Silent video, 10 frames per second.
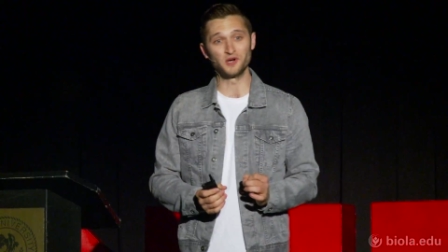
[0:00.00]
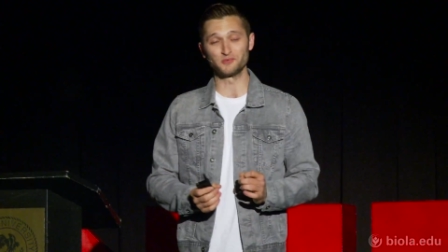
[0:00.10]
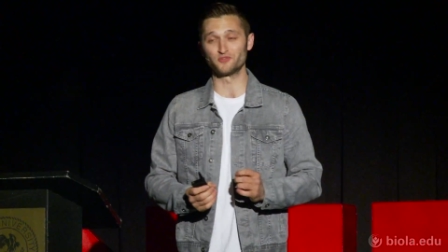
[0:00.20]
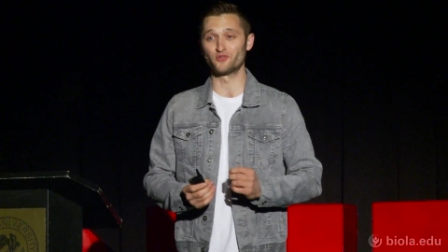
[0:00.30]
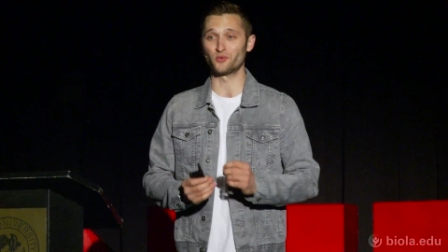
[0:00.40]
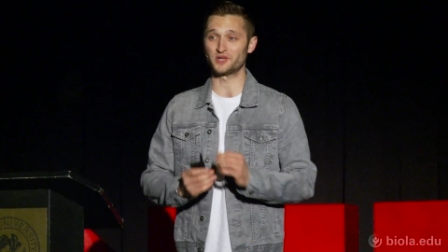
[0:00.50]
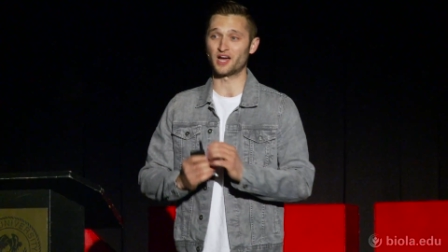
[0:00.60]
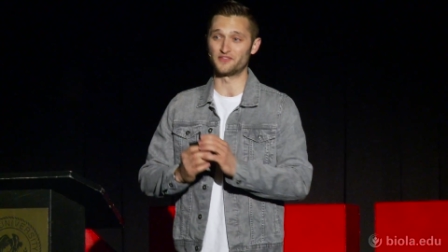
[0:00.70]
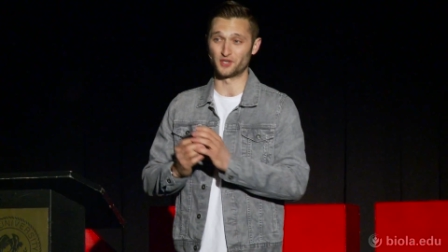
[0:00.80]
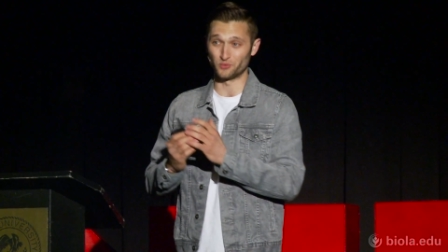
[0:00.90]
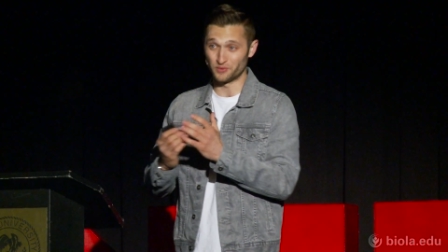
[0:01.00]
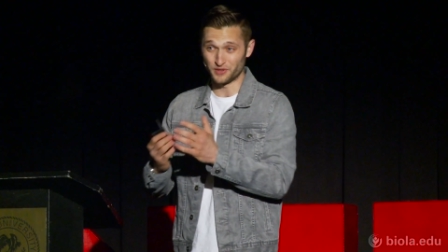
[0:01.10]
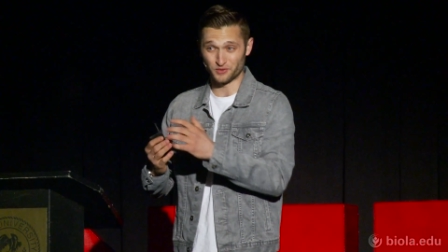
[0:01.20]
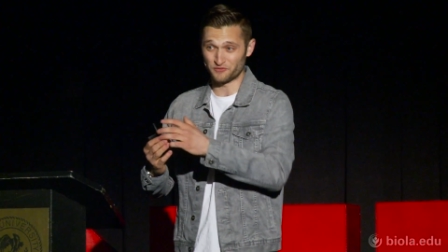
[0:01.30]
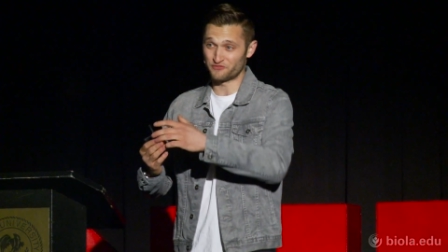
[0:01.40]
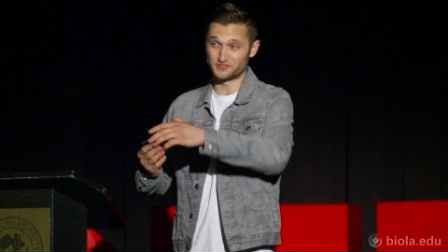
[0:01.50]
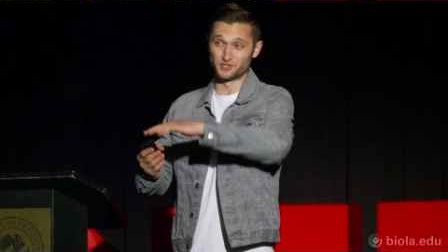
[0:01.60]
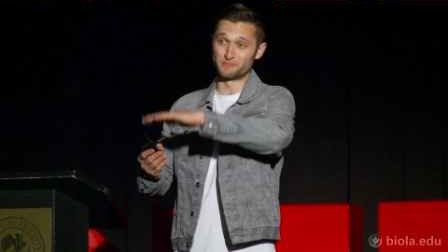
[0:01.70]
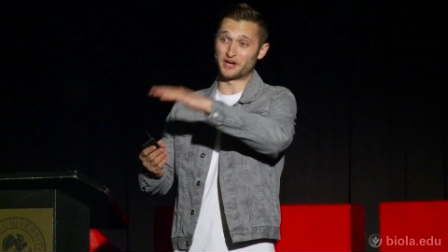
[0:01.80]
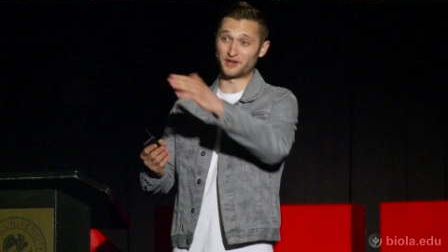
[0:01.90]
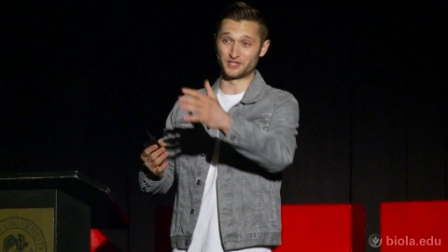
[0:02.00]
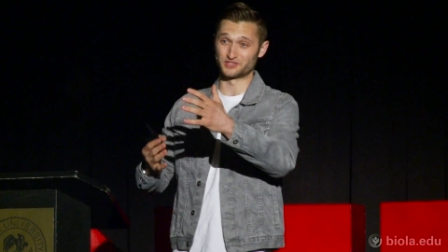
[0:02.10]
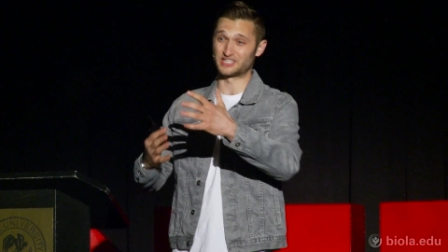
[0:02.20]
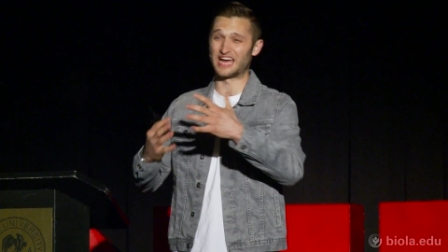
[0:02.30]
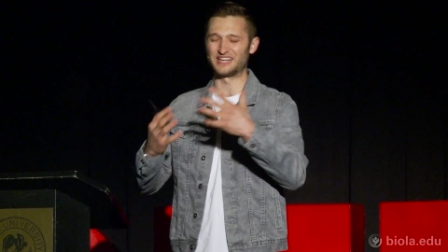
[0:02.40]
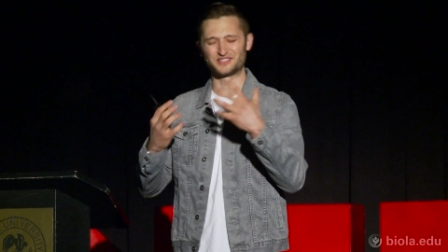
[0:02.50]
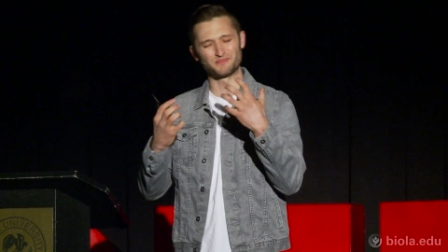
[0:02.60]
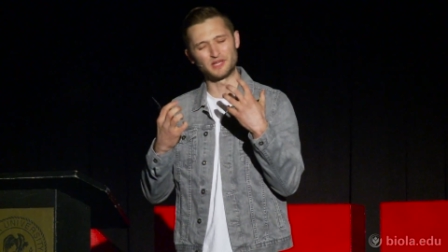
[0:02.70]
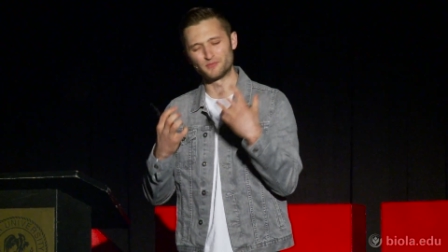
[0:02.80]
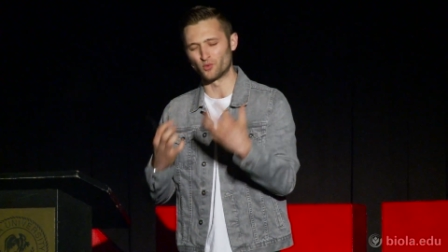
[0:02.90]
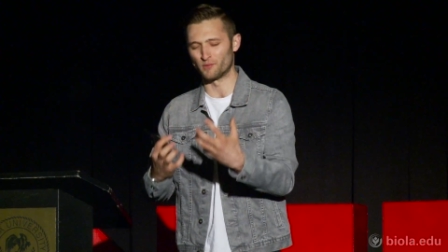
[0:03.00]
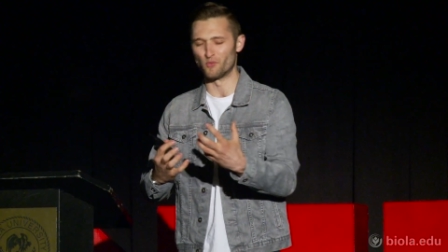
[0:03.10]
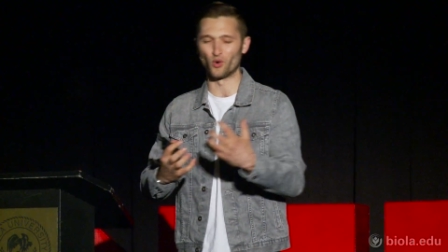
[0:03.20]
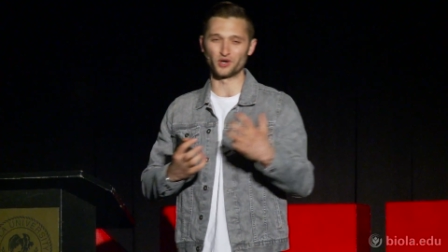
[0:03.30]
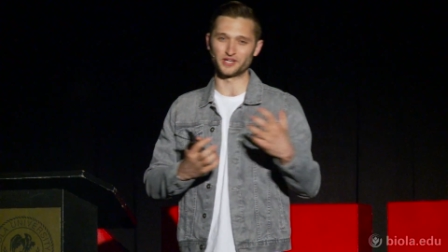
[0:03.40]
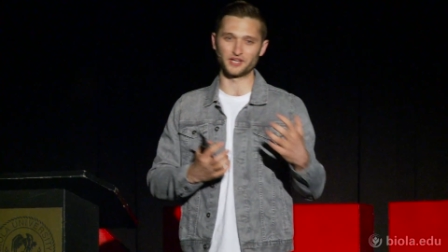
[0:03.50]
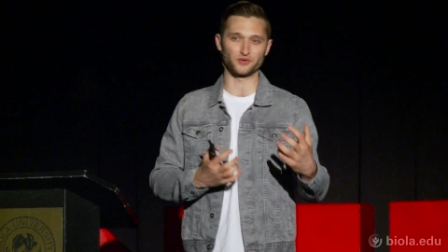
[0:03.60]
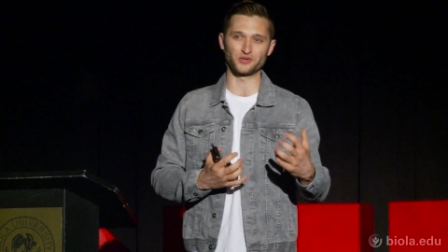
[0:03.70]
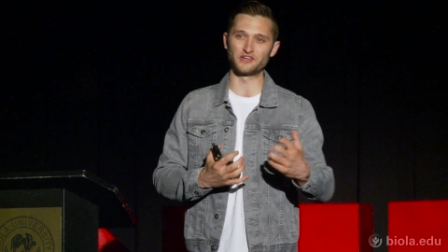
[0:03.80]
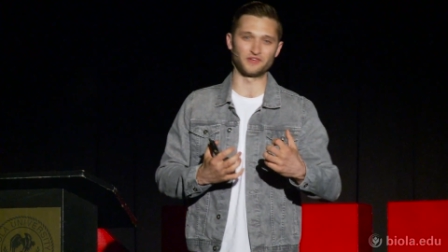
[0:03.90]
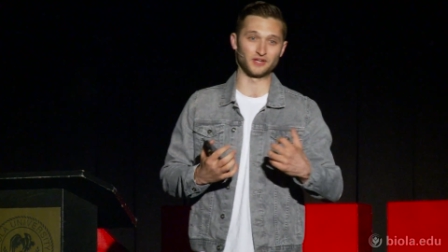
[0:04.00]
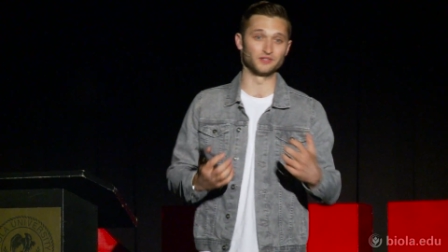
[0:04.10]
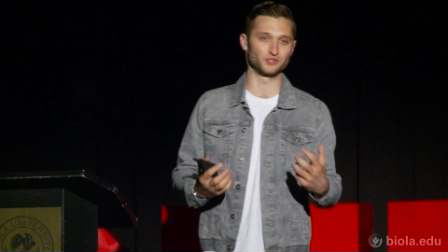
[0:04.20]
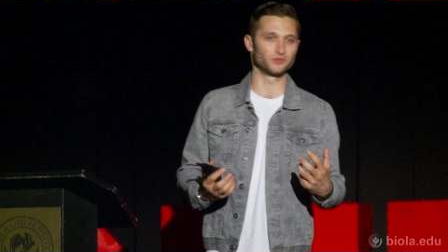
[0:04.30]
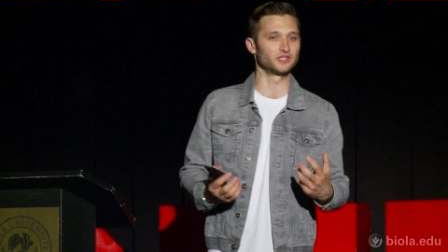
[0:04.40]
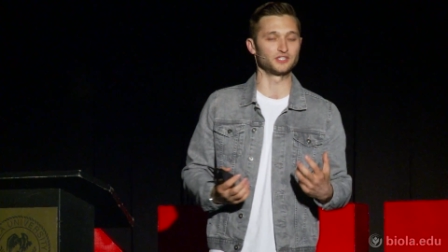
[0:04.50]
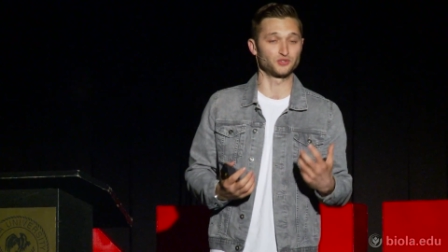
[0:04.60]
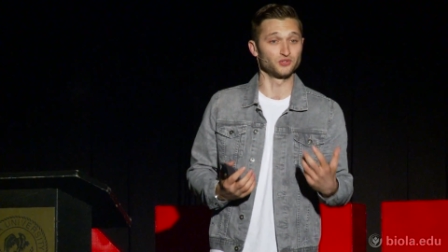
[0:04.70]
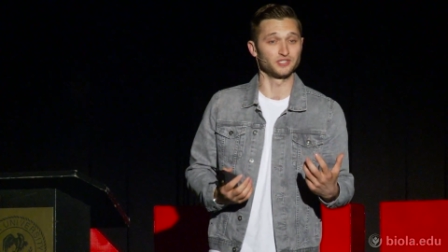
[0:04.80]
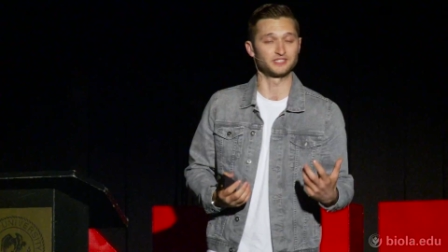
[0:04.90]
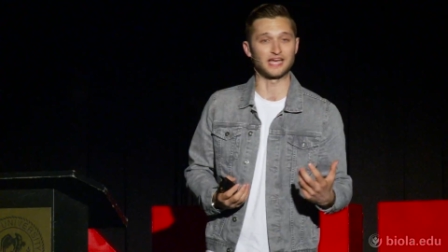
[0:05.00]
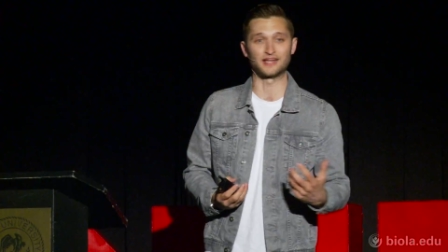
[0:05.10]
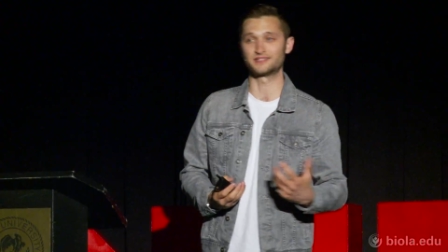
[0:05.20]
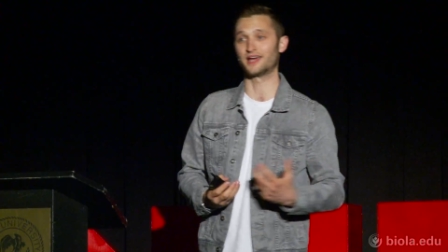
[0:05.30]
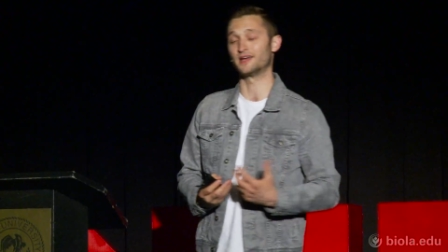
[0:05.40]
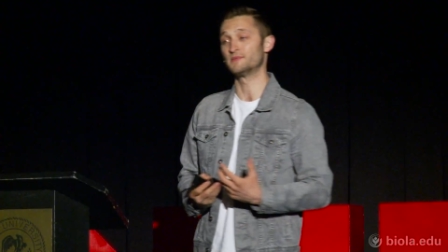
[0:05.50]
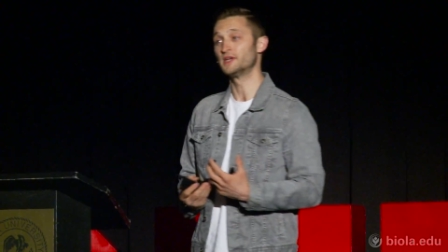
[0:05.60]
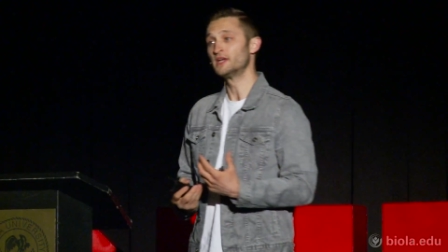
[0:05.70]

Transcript: month before we got there, there were still burial sites, and people were mourning and grieving. It was a really, truly sad time.